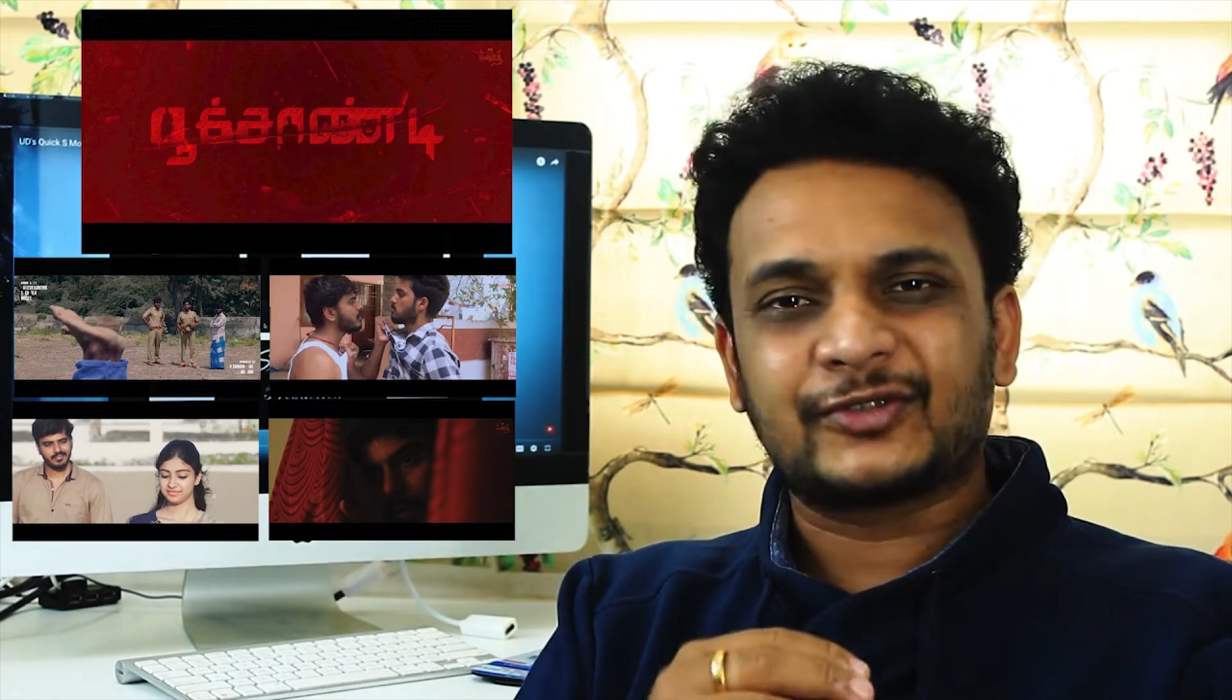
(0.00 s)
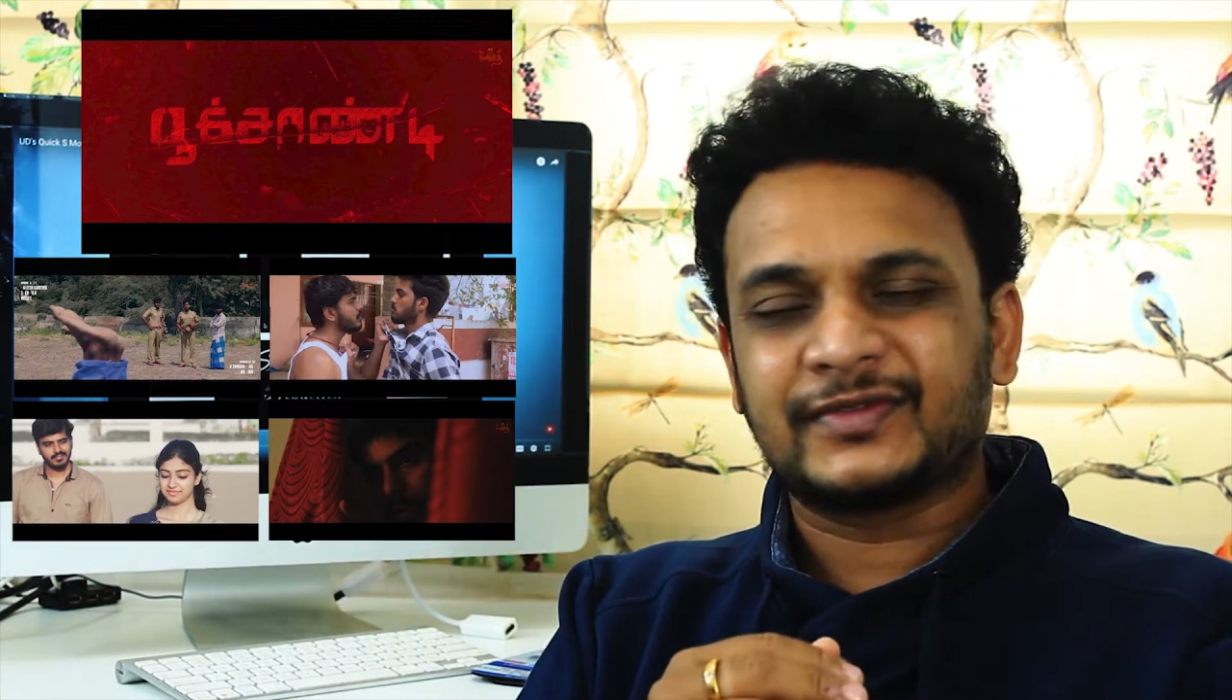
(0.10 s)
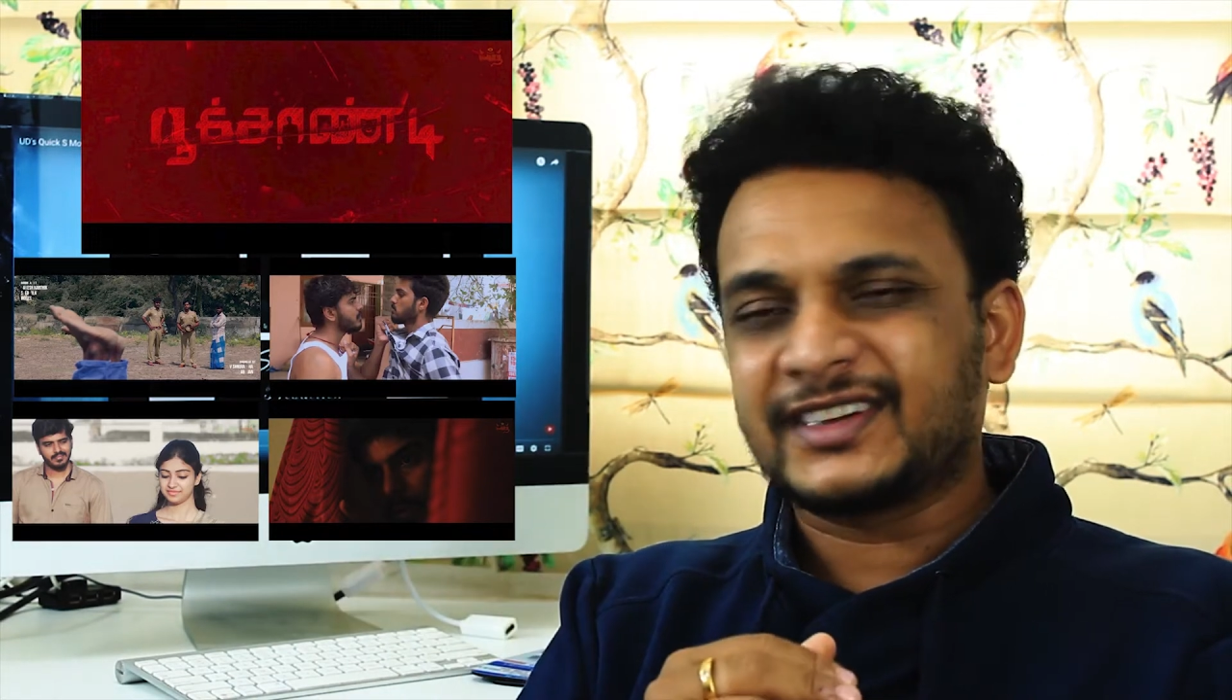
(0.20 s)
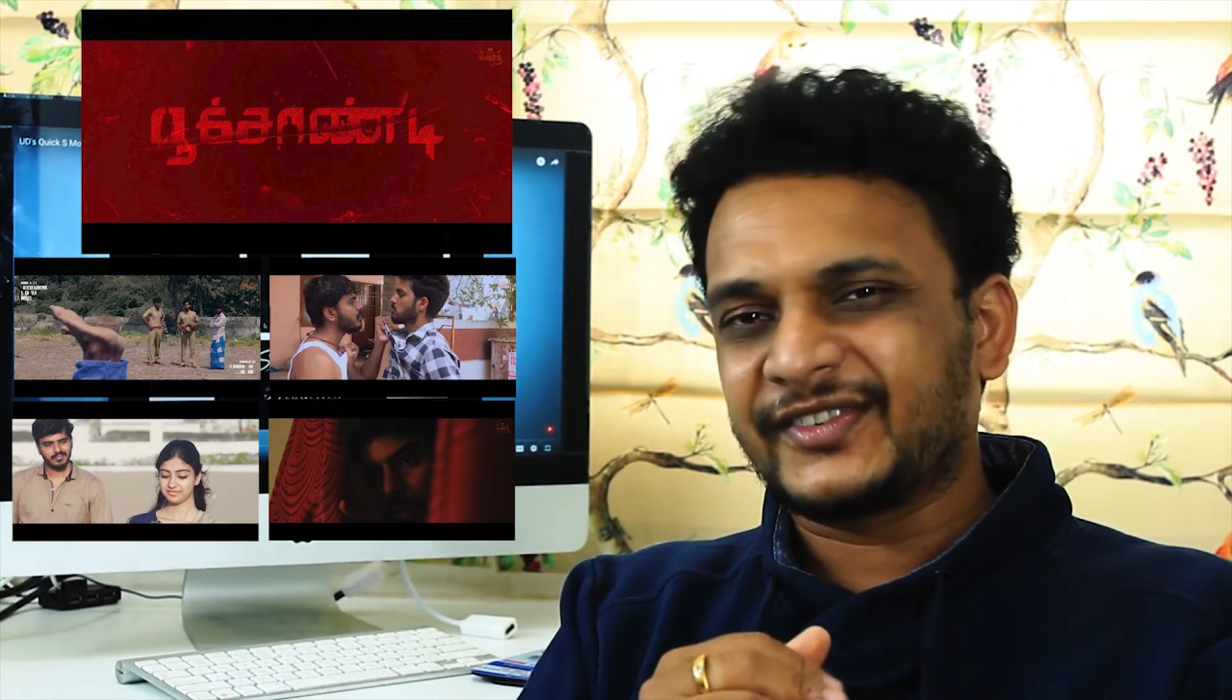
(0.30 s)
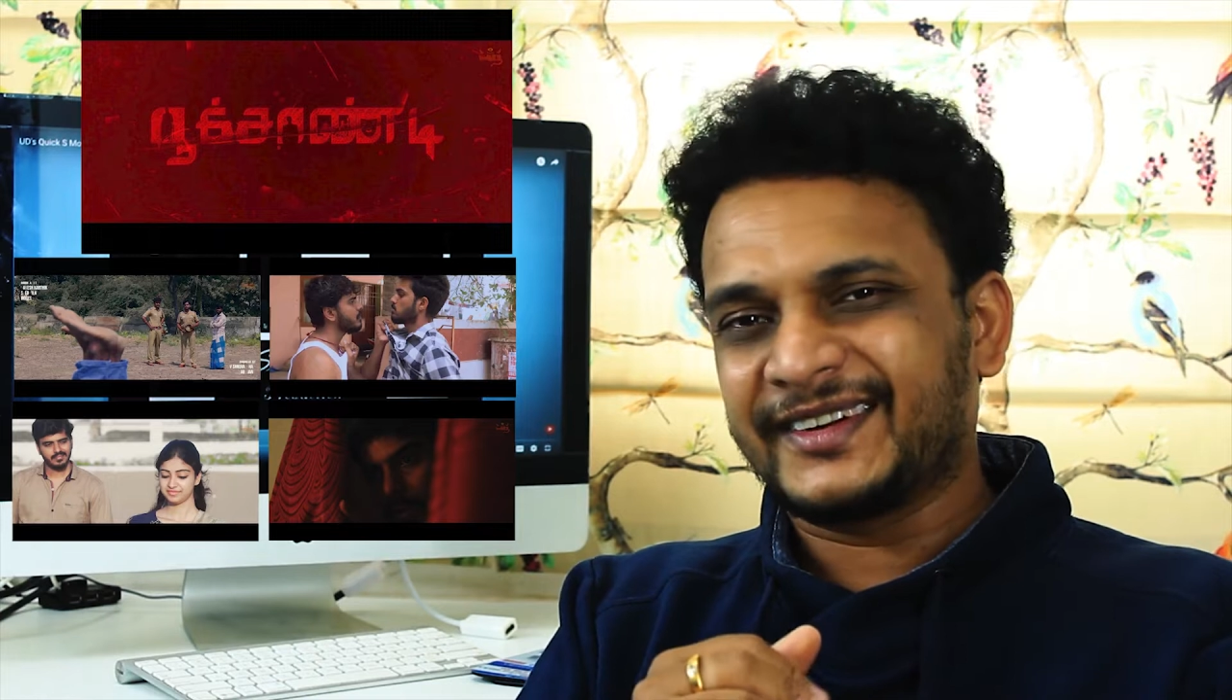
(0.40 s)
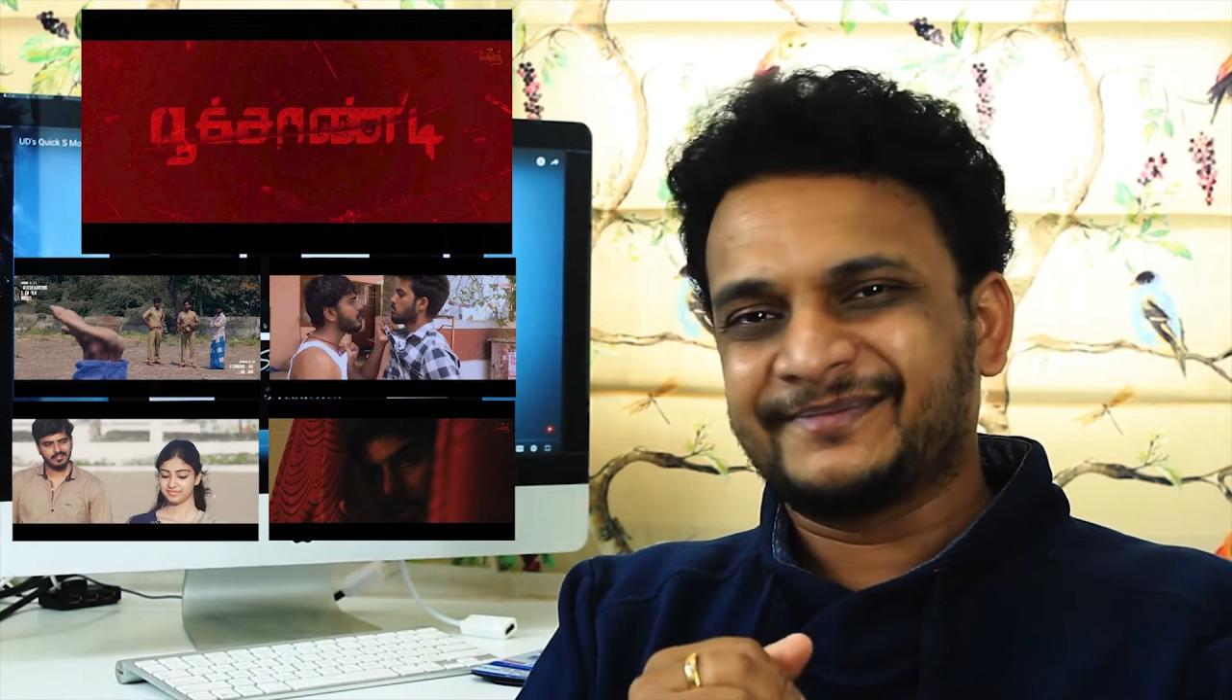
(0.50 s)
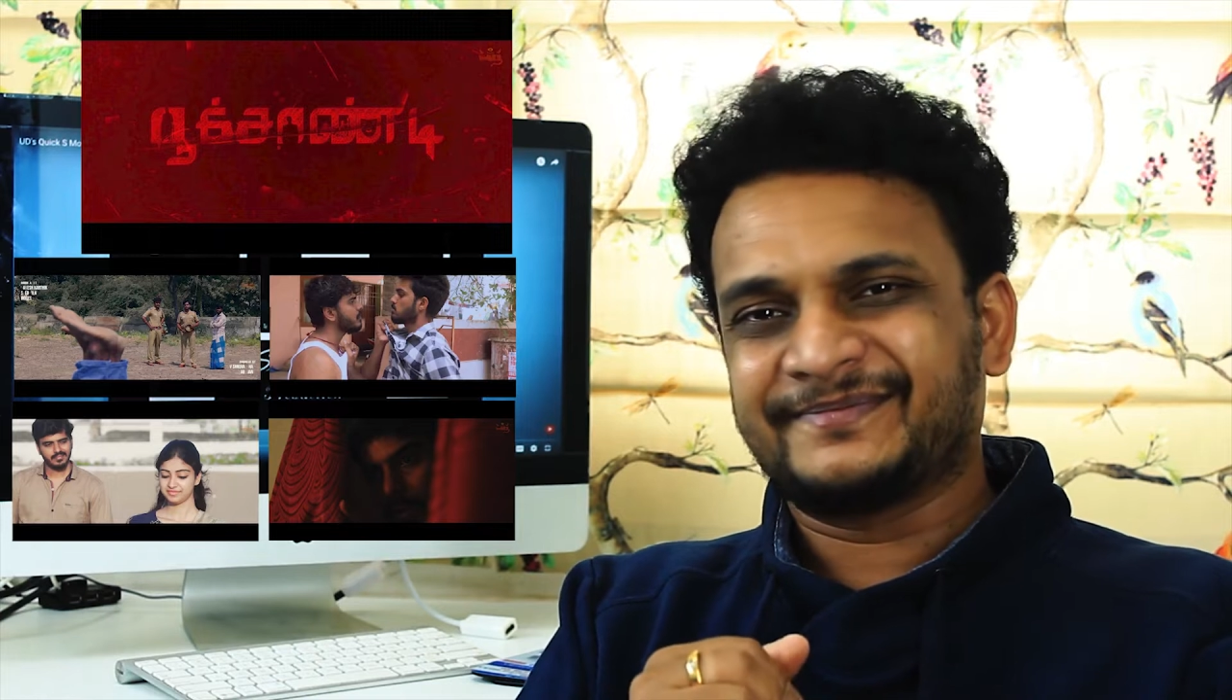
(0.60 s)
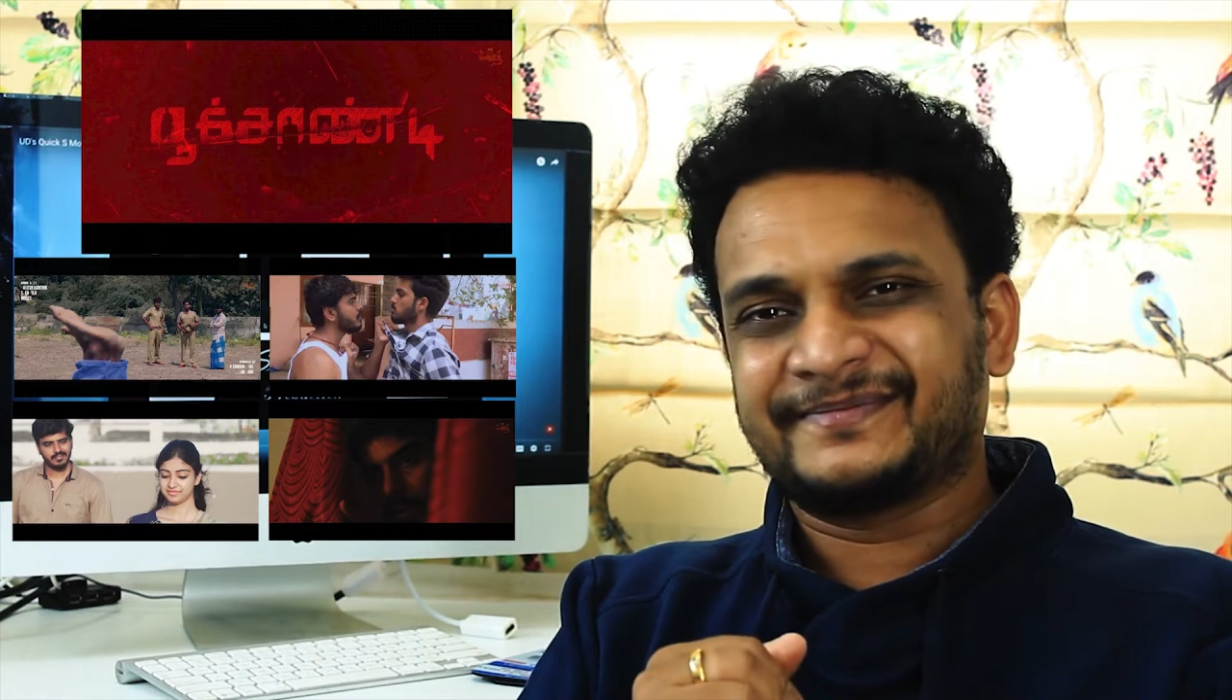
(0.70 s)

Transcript: of this film.